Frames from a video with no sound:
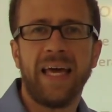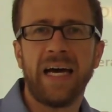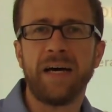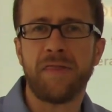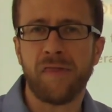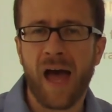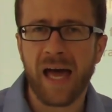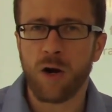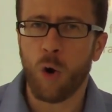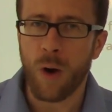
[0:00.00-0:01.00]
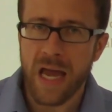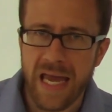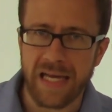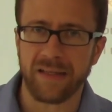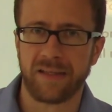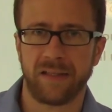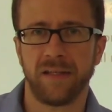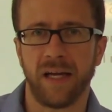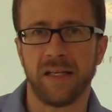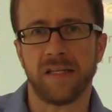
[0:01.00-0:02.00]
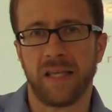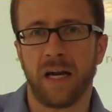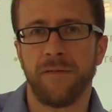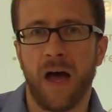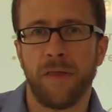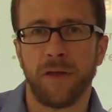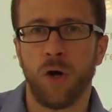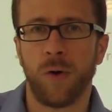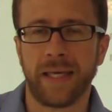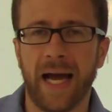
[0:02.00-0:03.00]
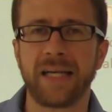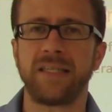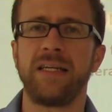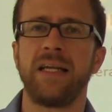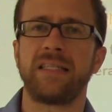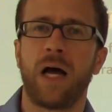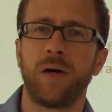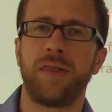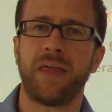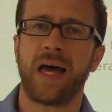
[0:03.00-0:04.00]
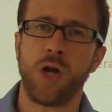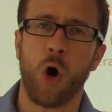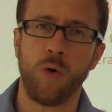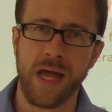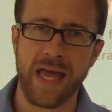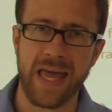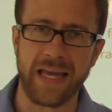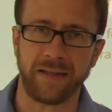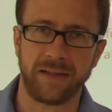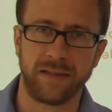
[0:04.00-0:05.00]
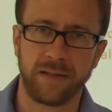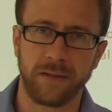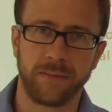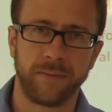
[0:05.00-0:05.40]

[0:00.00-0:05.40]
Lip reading: ethanoate. Instead of ethanoic acid, it is now ethanoate.